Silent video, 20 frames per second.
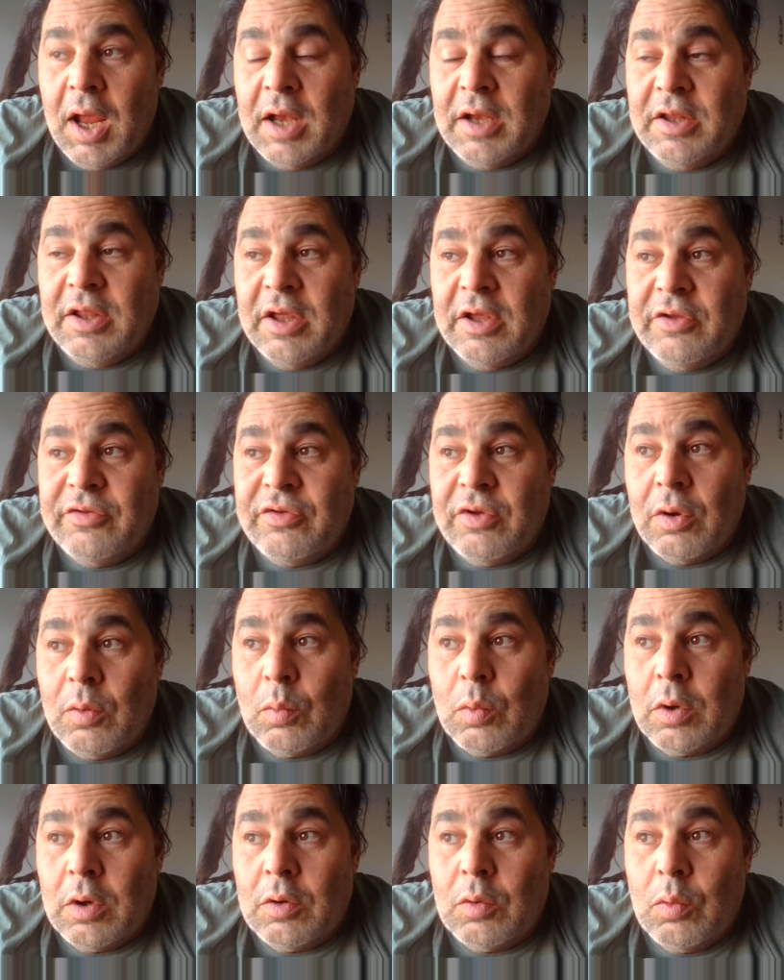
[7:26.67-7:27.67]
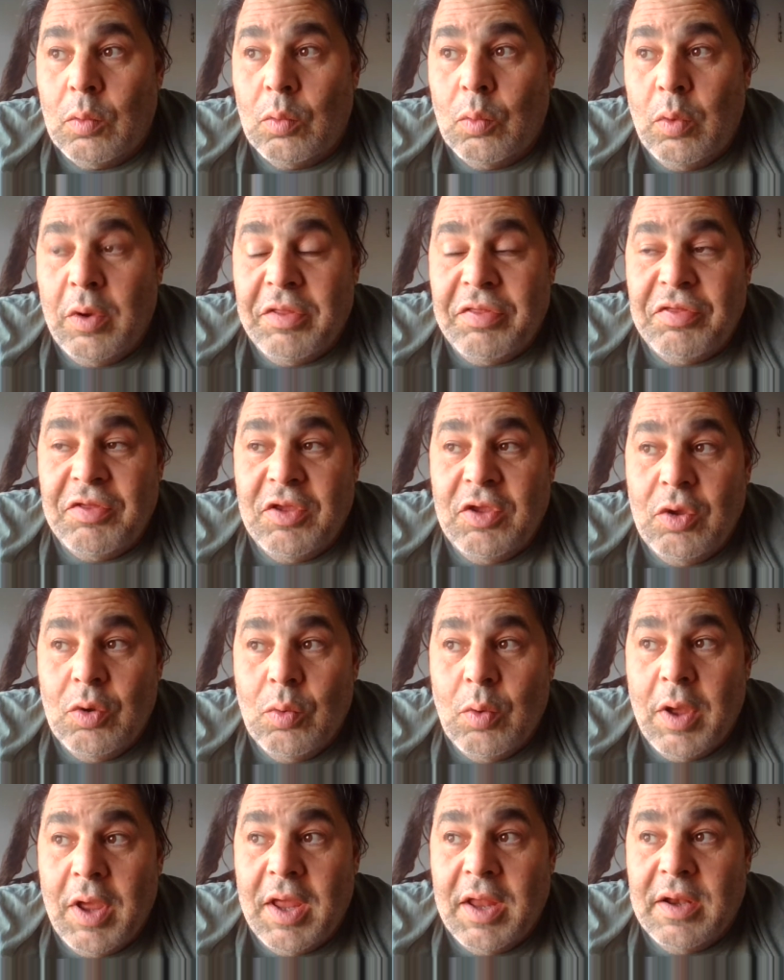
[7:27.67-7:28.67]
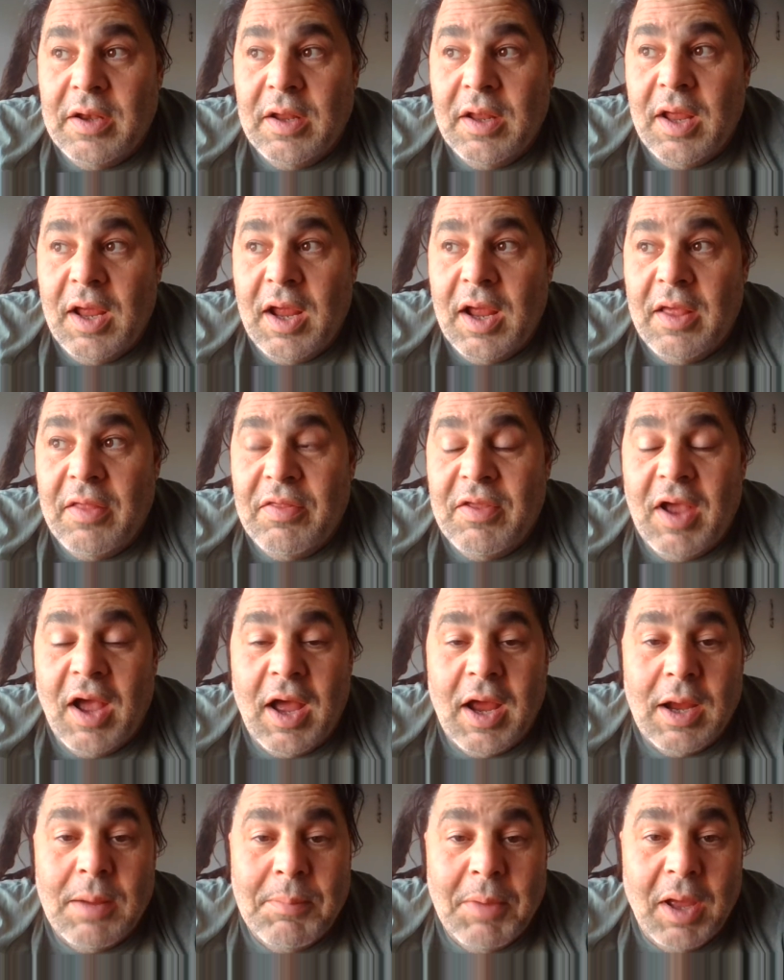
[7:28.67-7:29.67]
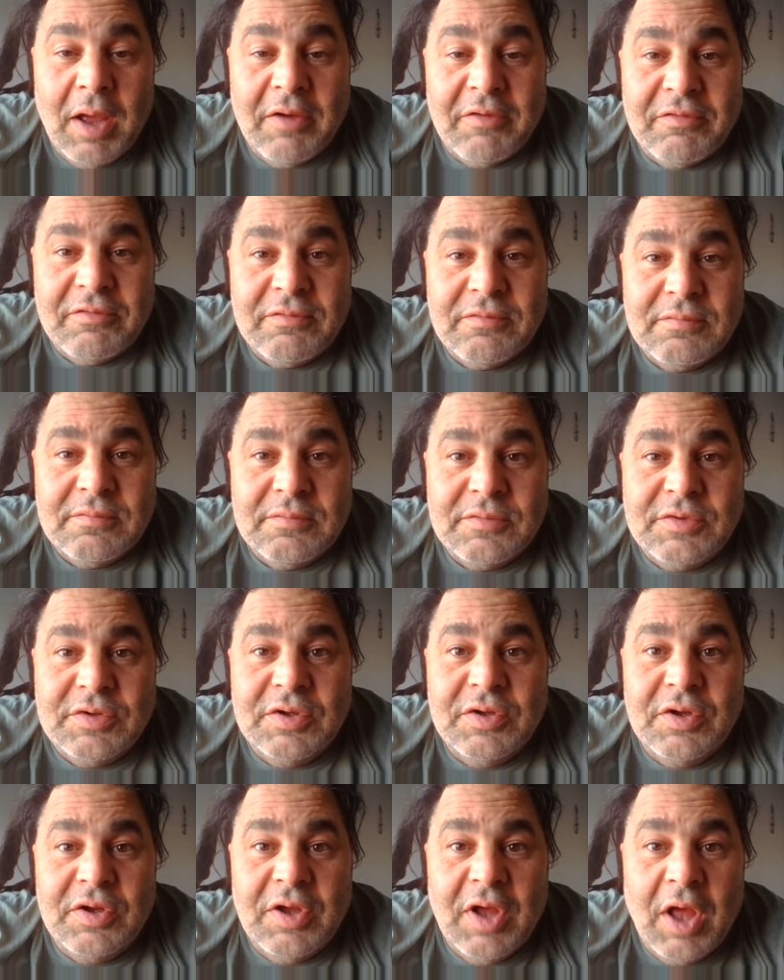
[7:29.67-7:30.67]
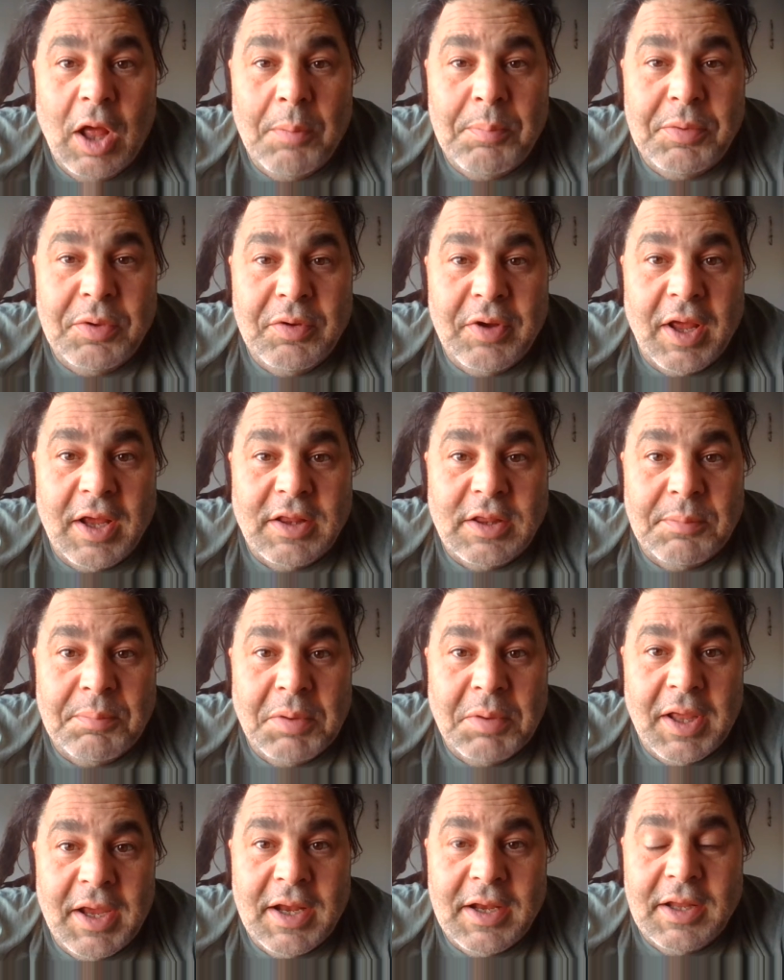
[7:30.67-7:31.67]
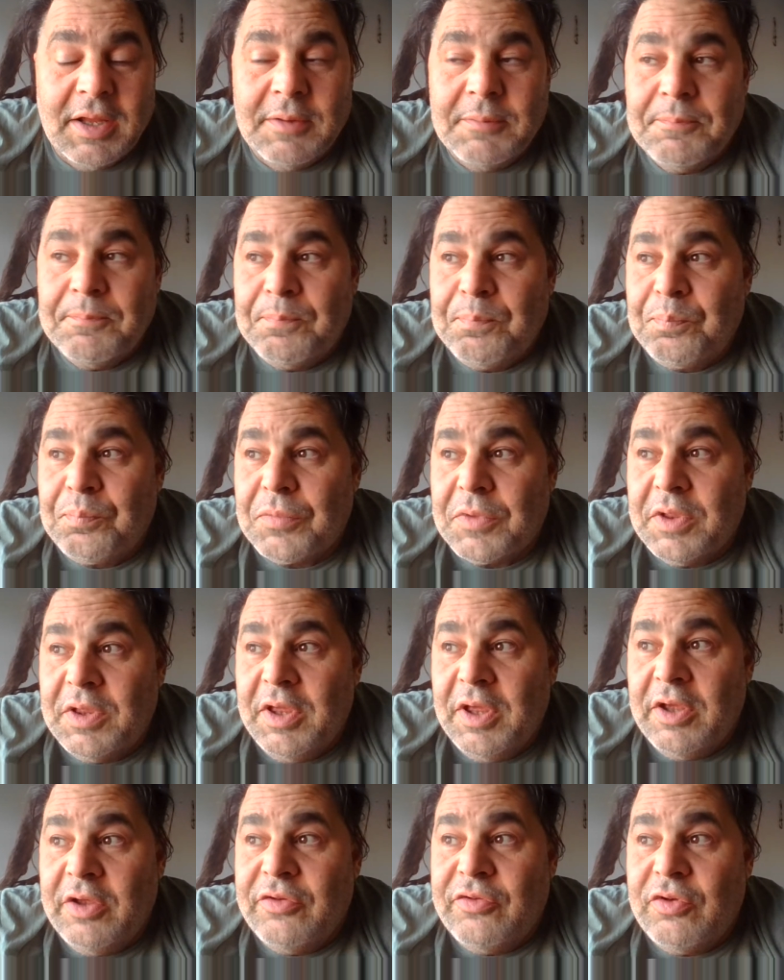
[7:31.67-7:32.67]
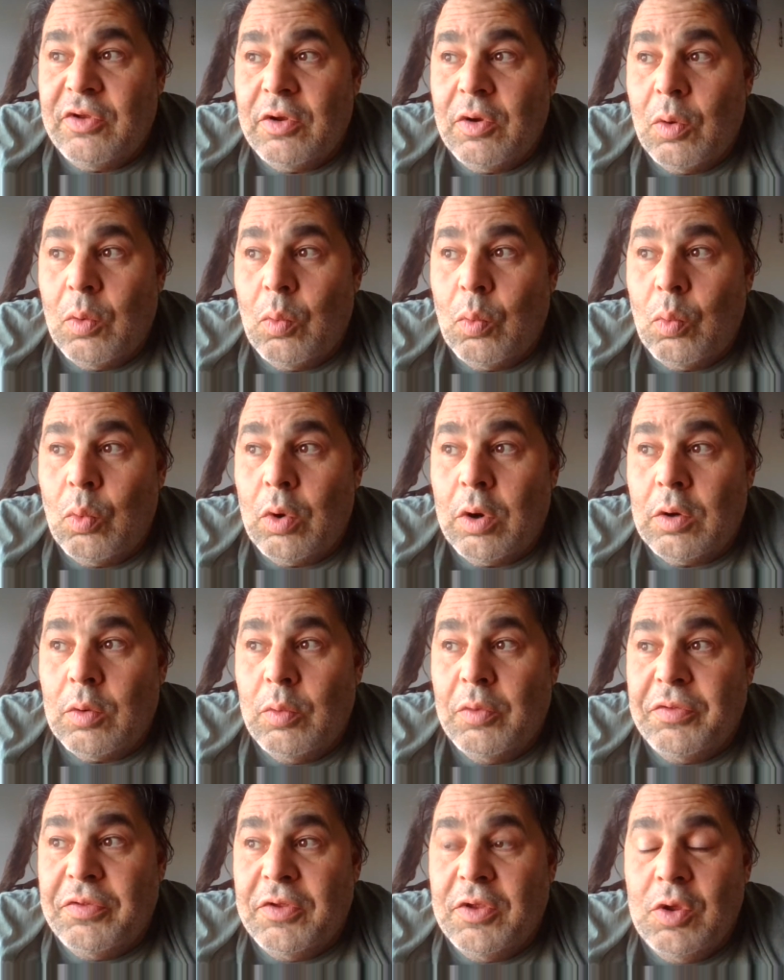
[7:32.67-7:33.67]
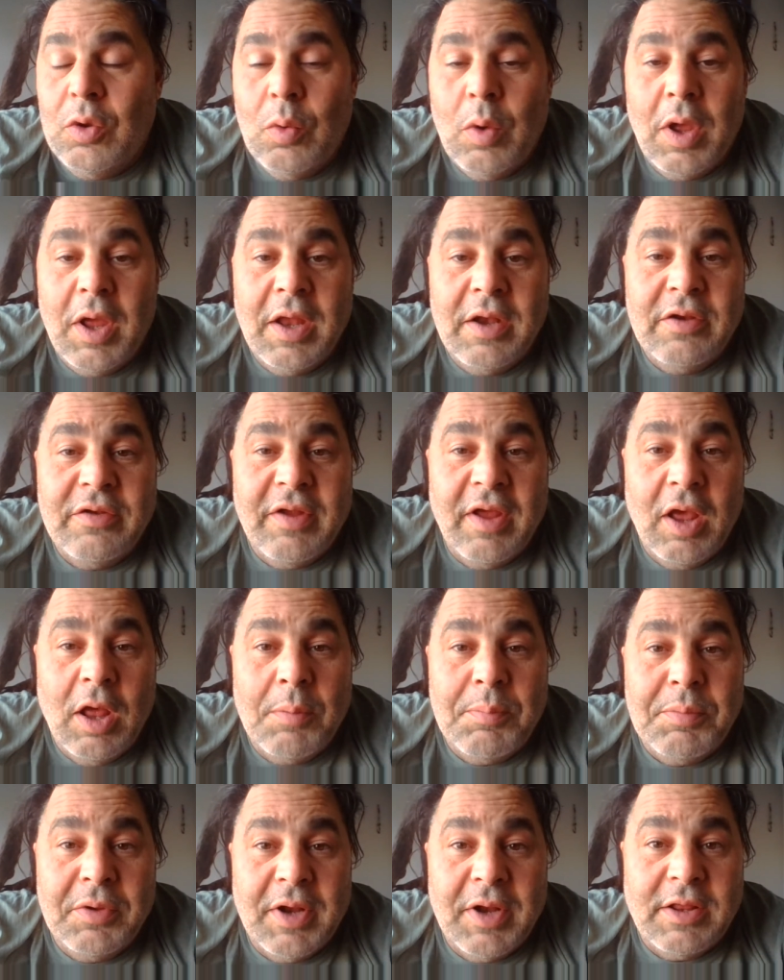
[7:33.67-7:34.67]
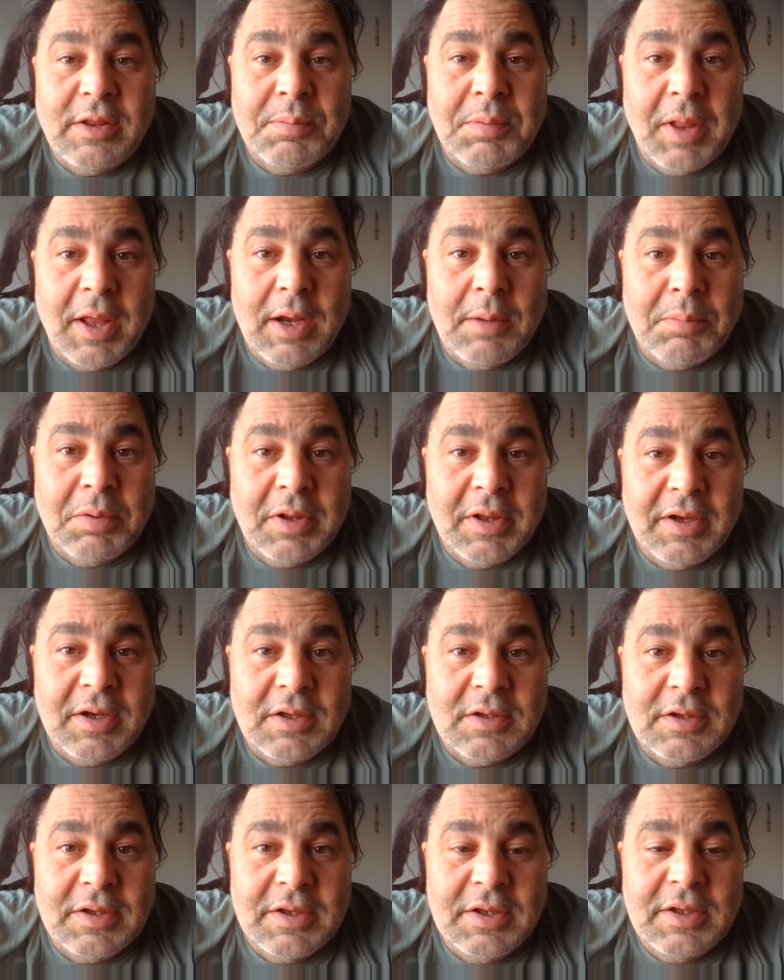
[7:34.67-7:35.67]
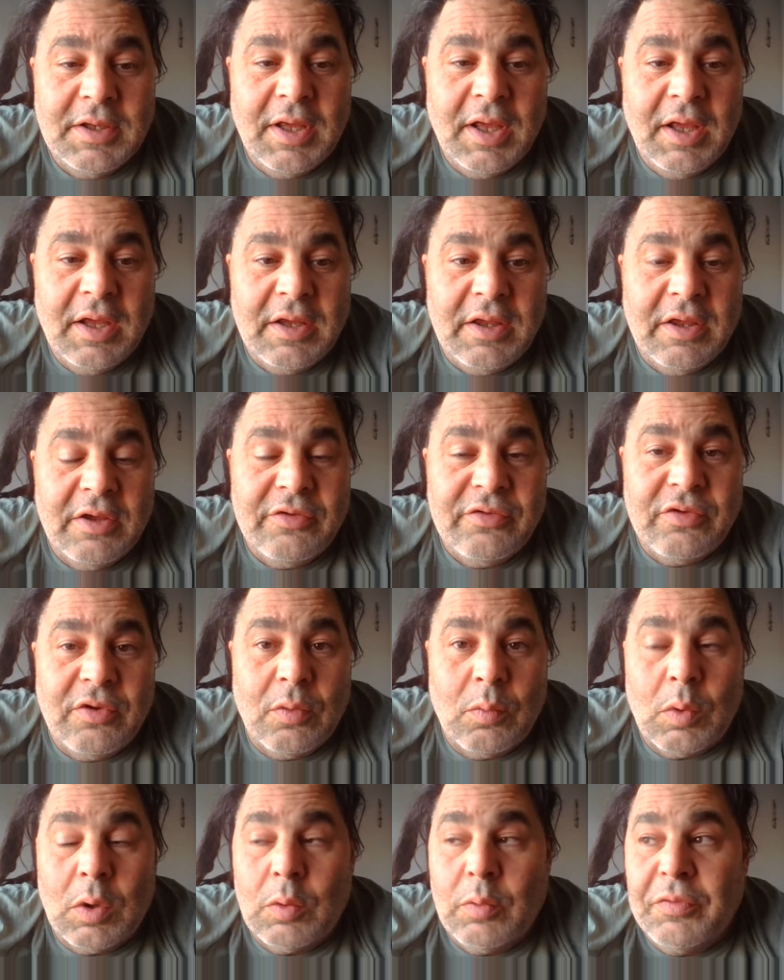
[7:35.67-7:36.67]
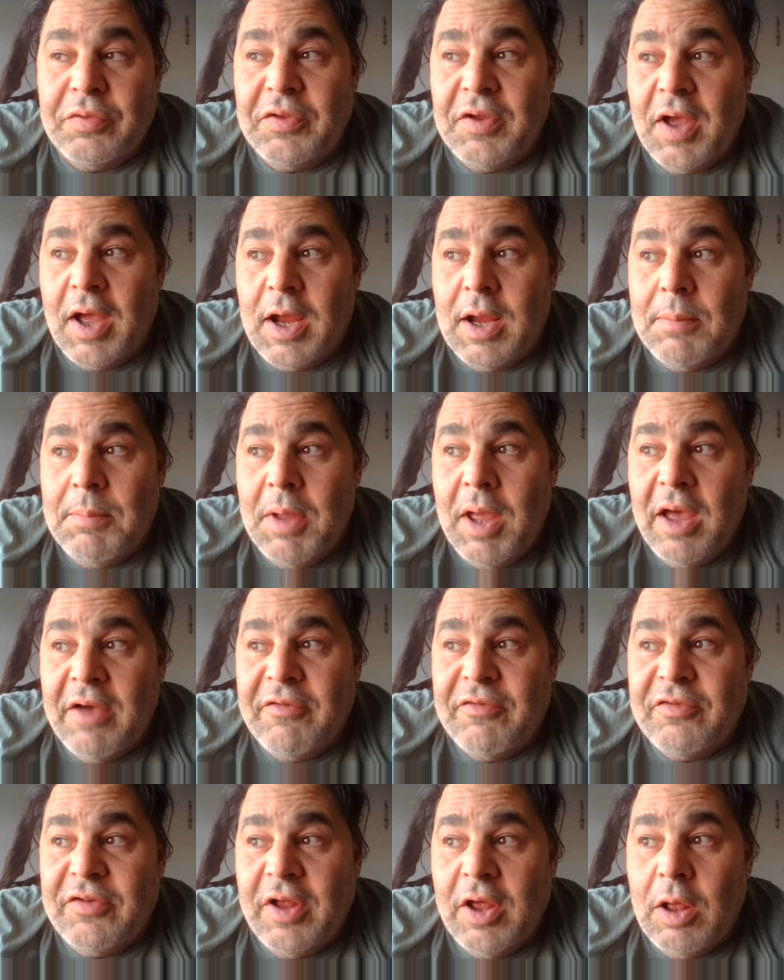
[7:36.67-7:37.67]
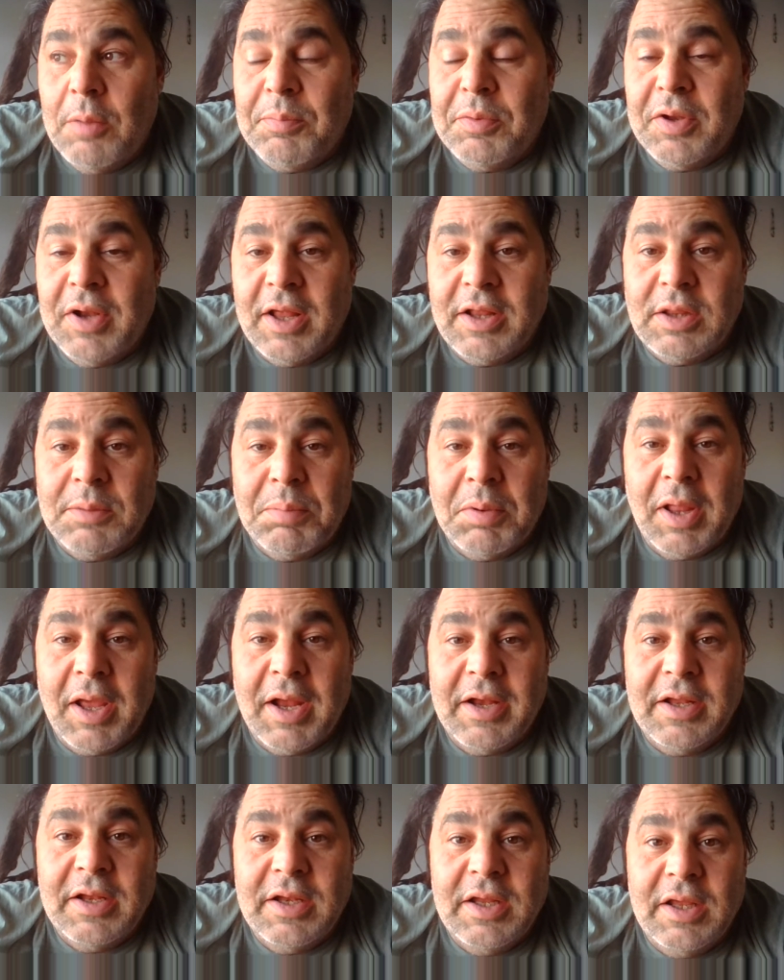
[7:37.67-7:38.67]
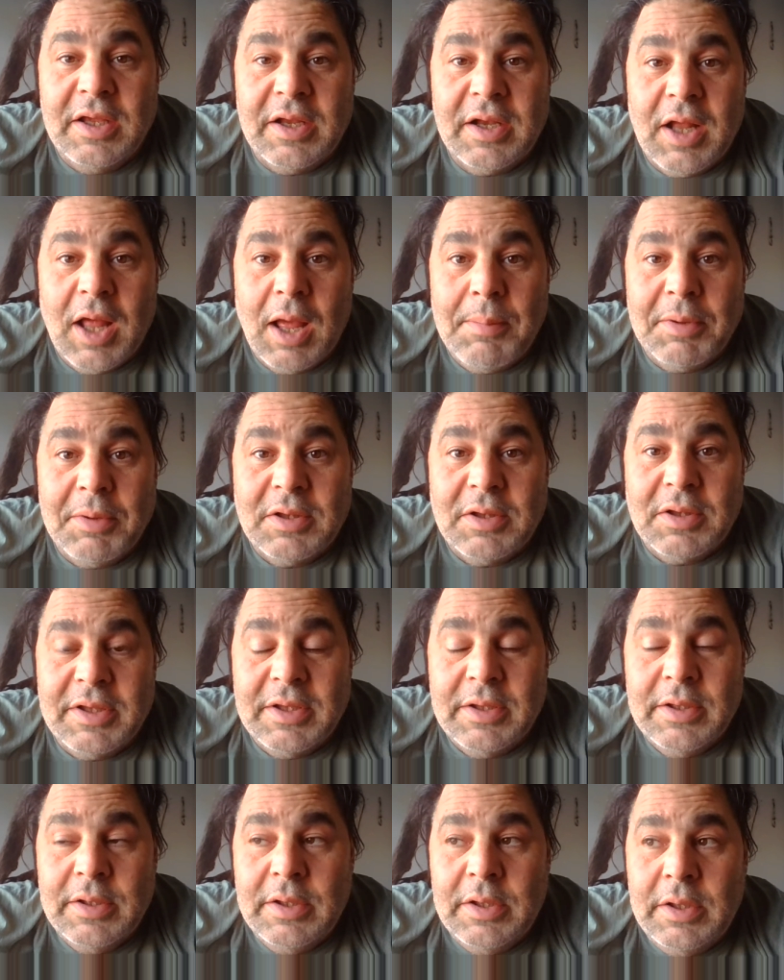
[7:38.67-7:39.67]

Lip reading: And GIG is going to work with the UN and the IMF to help unite the planet. GIG is going to work with the UN to help unite the planet politically, and GIG is going to work with the IMF to help unite the planet economically.